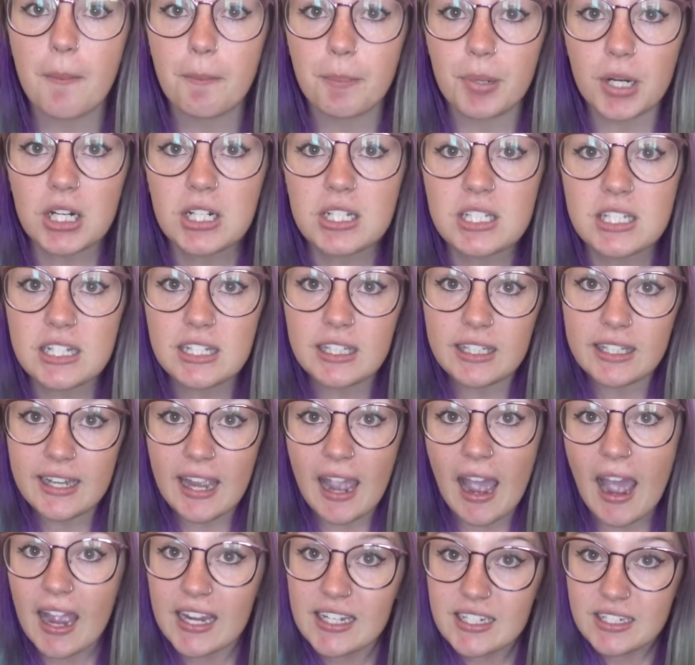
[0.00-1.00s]

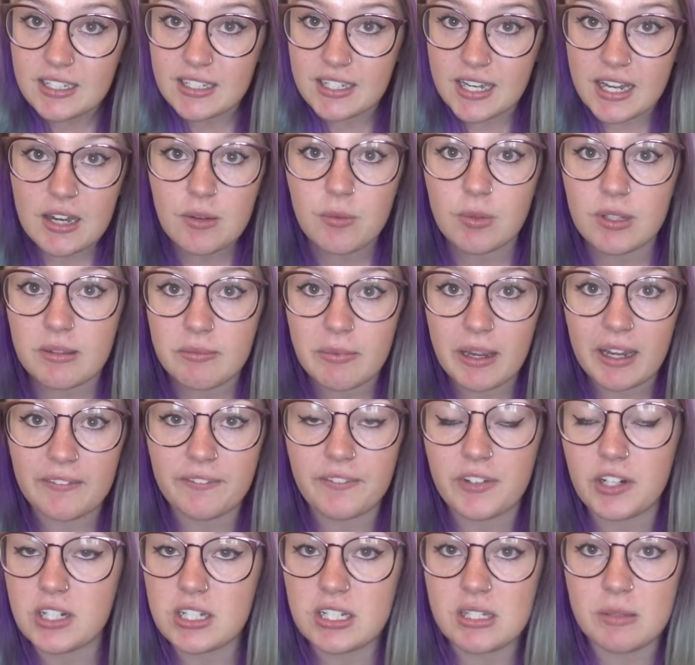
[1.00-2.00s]
Personally, I did with my
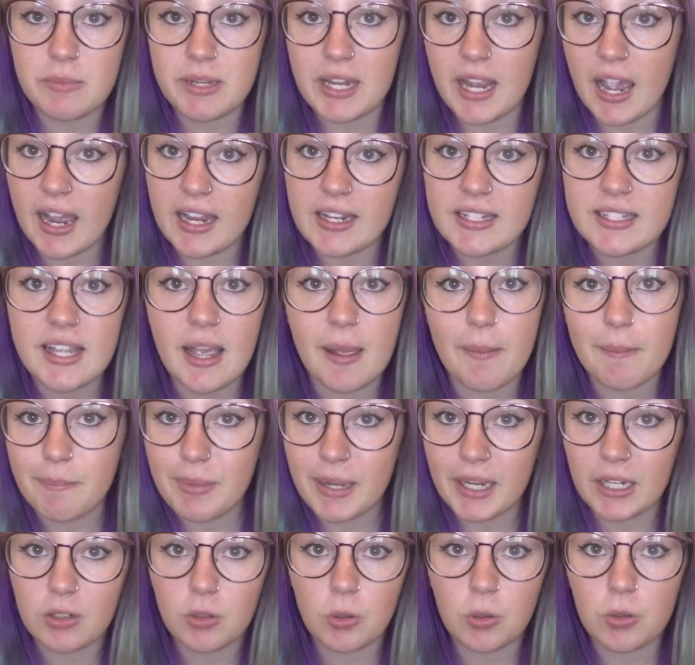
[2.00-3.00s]
first meet. I set
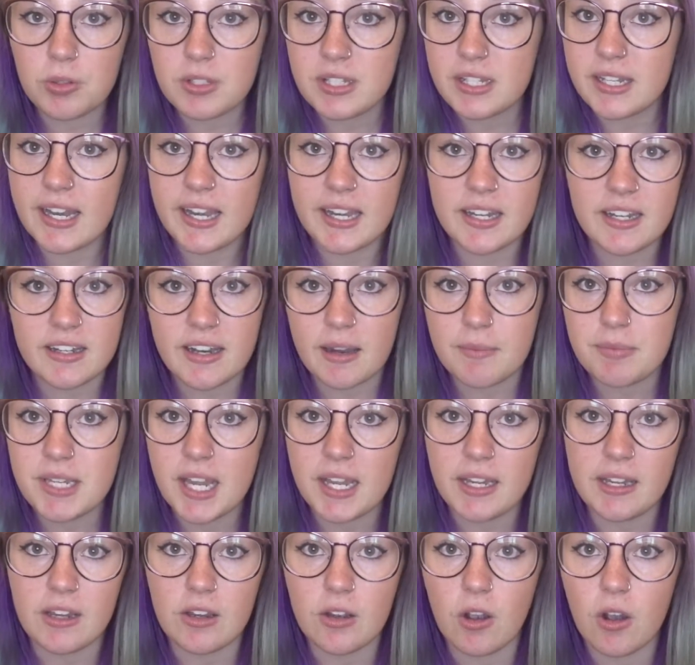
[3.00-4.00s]
big goals and I ended up
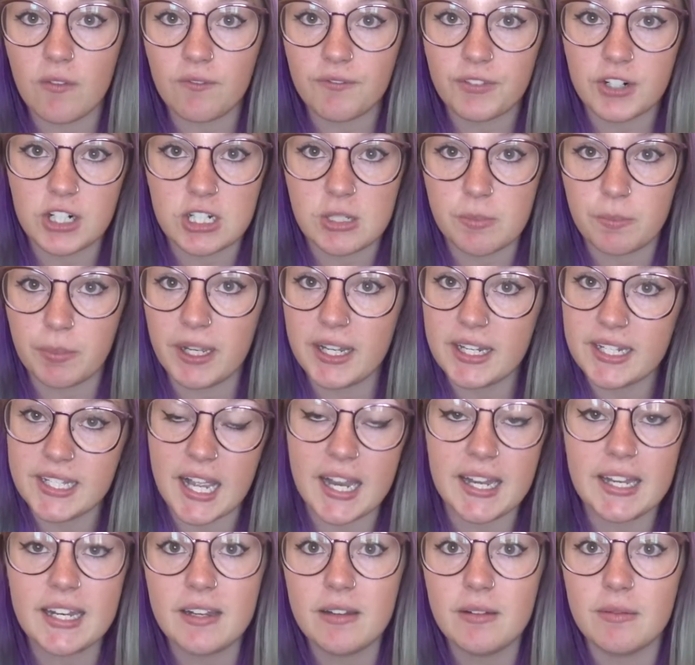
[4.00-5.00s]
taking home first place.
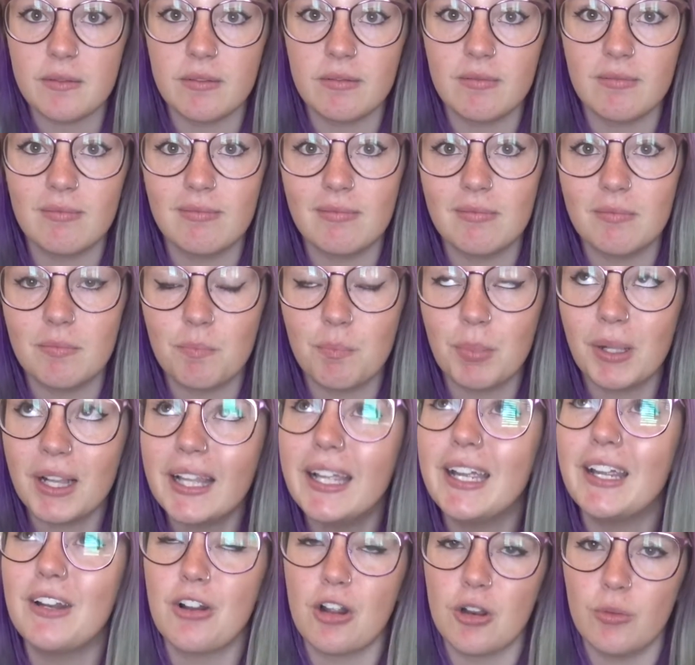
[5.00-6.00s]
I didn't
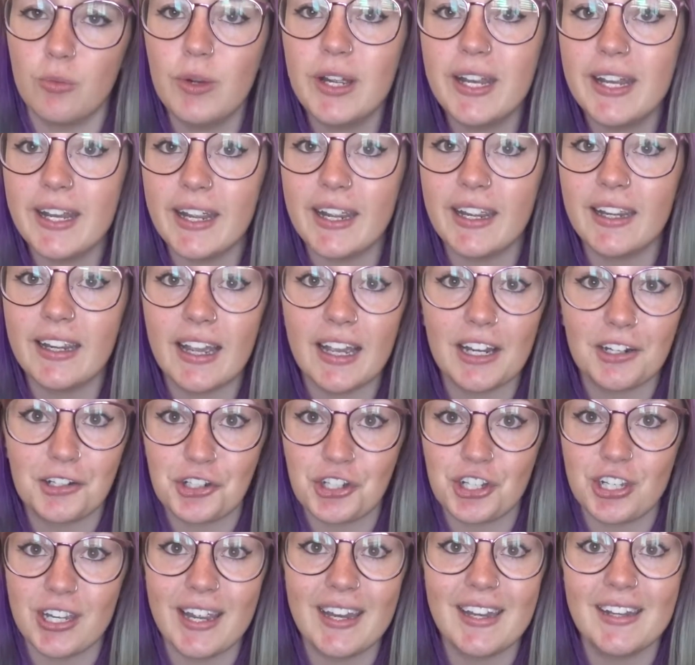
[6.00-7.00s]
plan on winning,
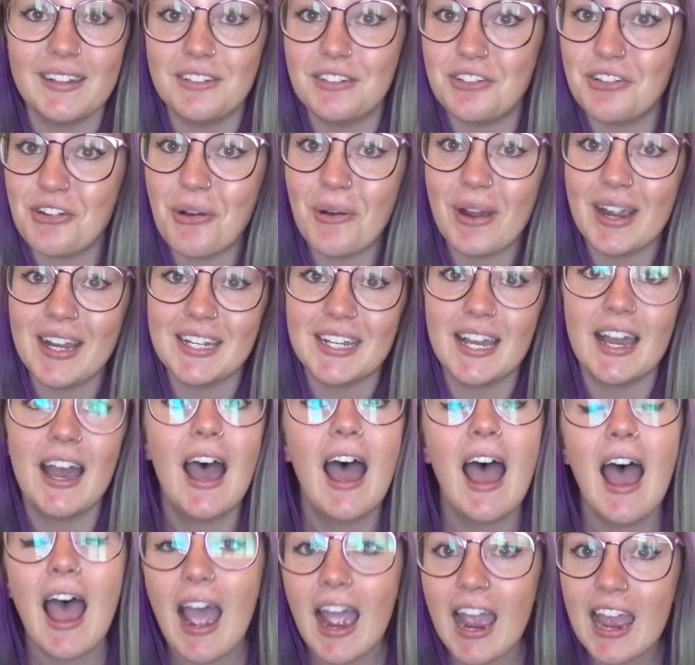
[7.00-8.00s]
actually. I had no idea.
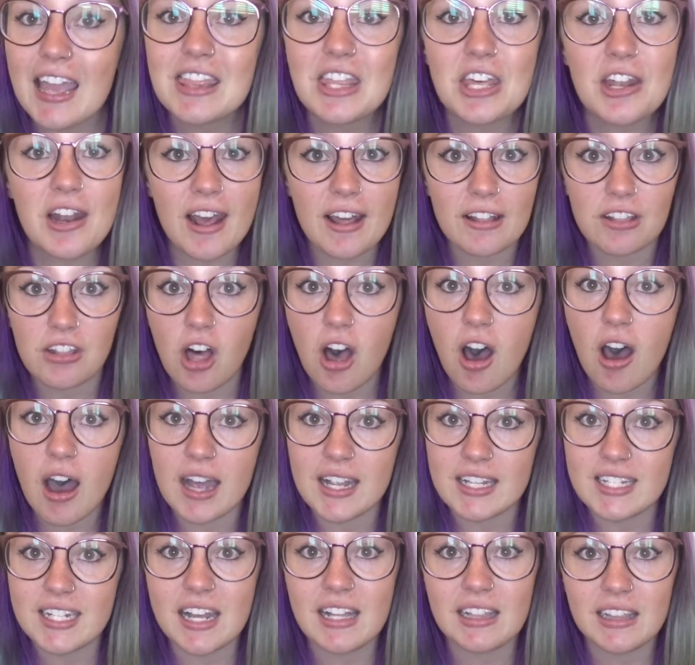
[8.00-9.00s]
I thought I
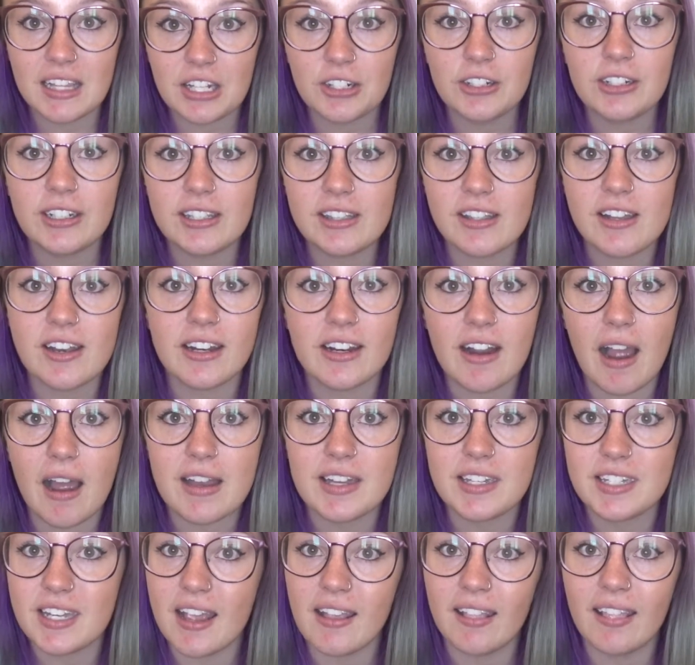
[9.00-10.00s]
lost. I literally thought I
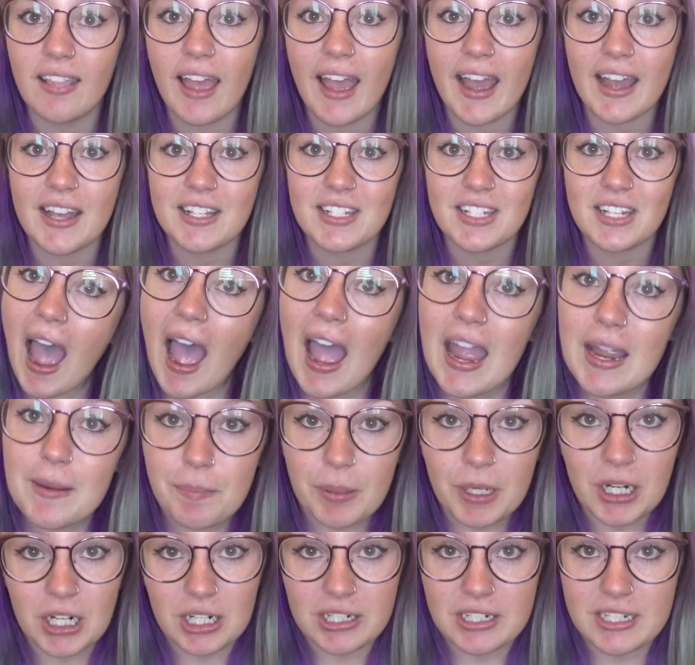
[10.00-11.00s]
got dead last. I
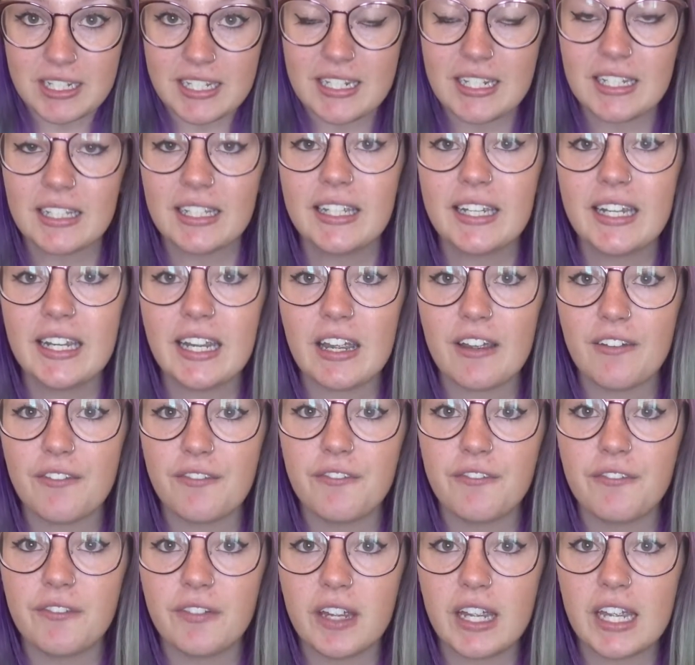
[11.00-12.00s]
personally,
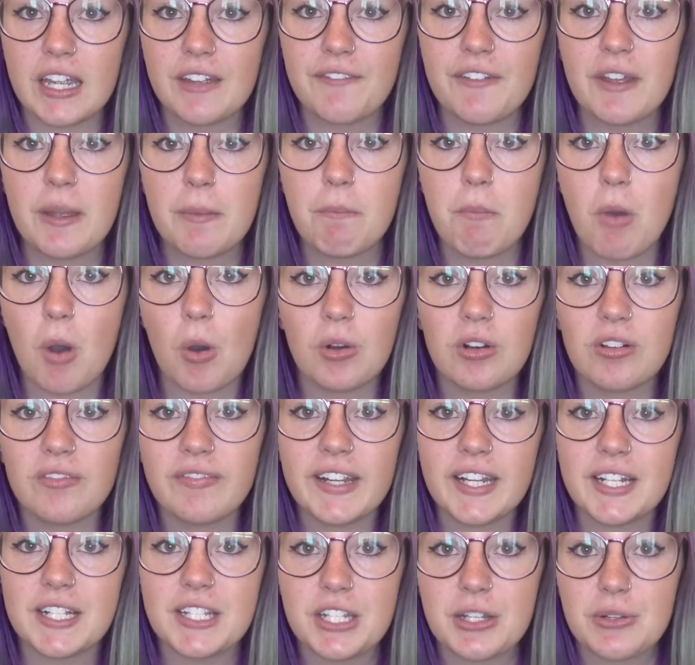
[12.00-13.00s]
if it
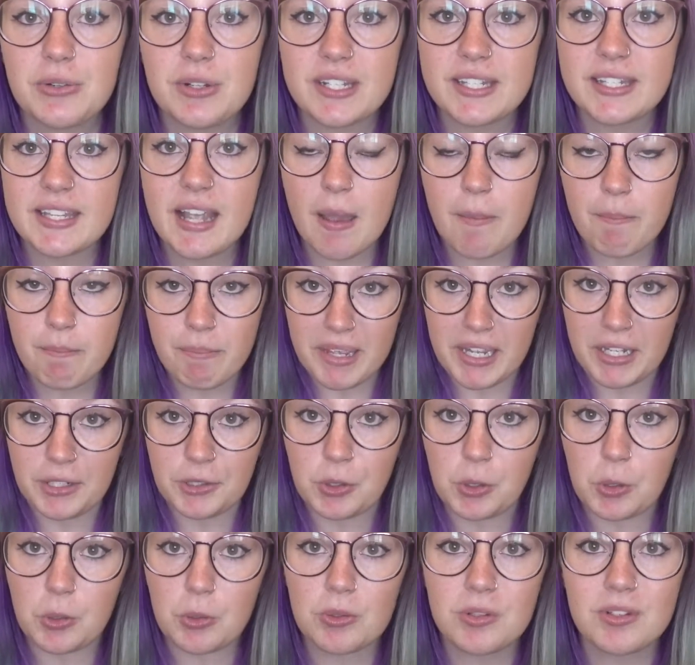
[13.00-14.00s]
motivates you to set
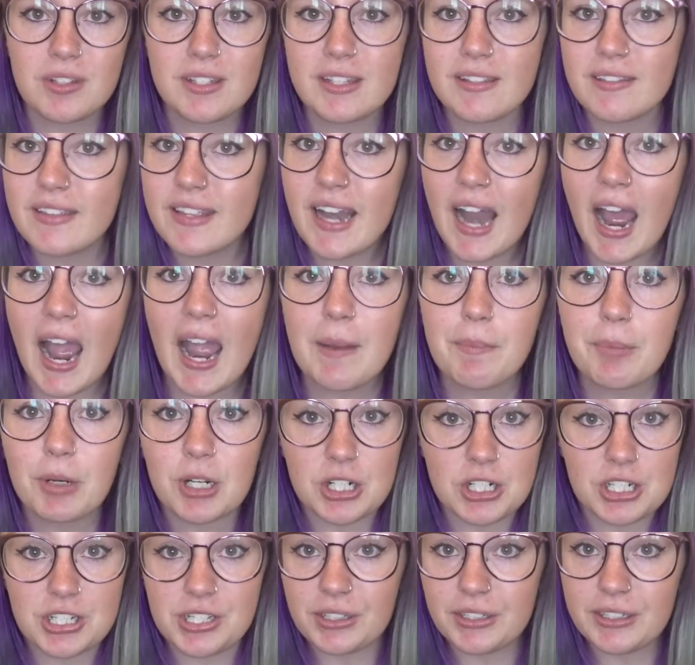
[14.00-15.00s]
big goals, then I
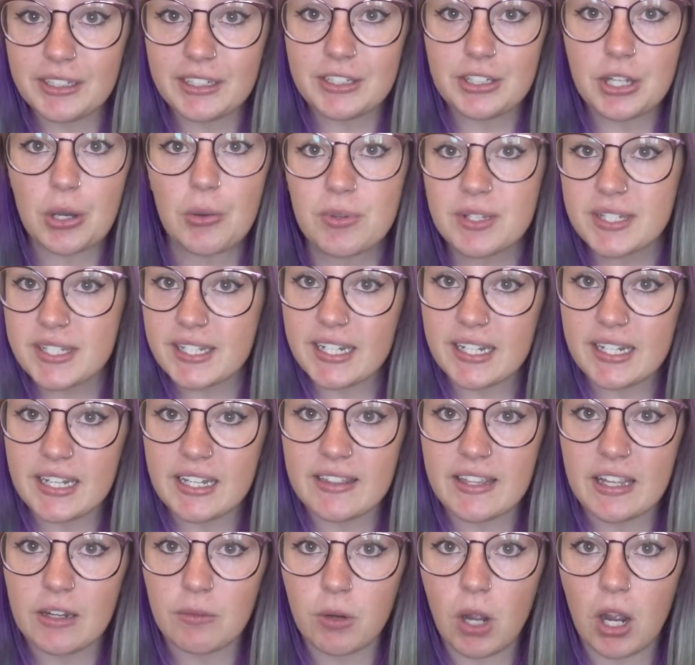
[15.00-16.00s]
personally don't see
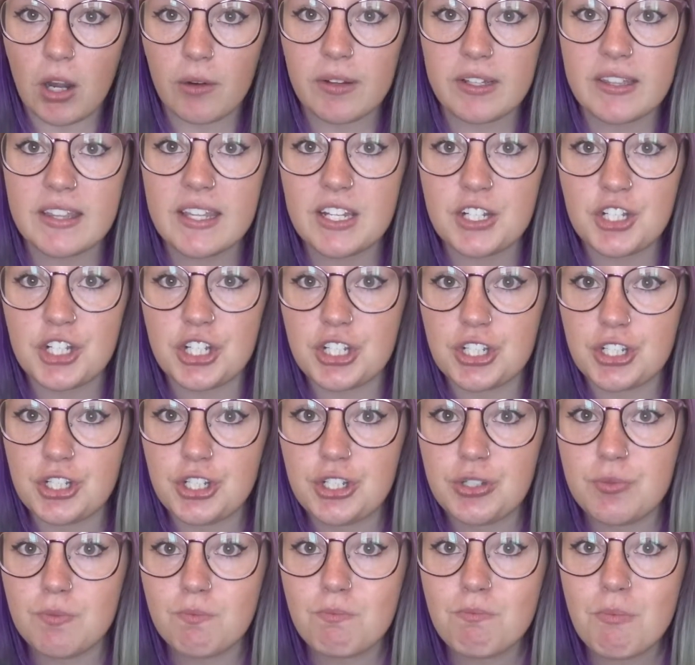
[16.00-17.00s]
anything wrong with it. Just
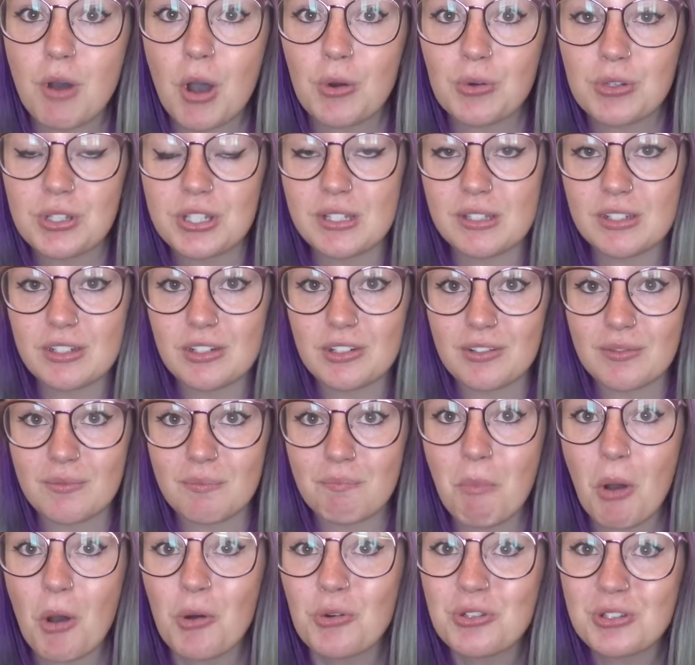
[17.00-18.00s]

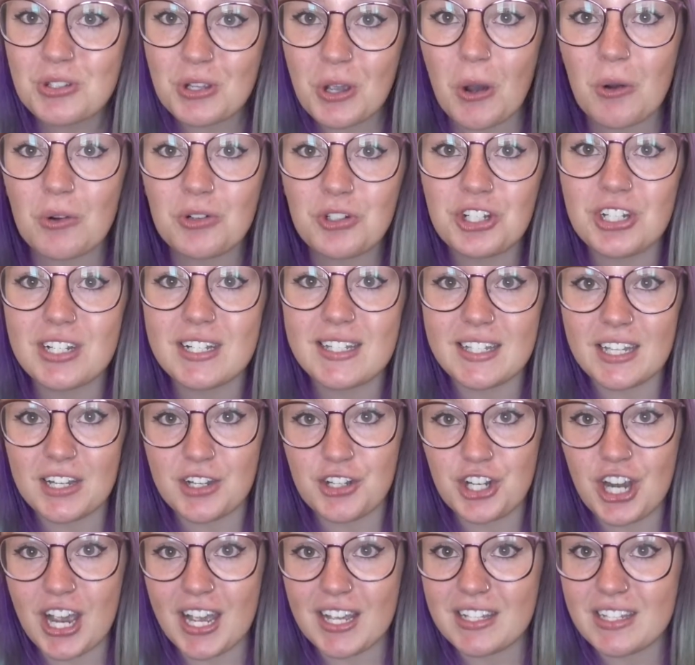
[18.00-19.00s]
most coaches
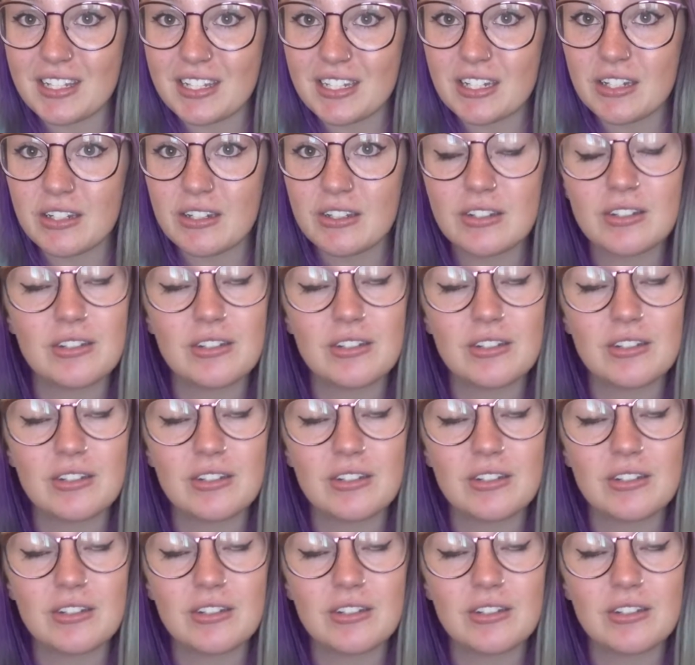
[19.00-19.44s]
suggest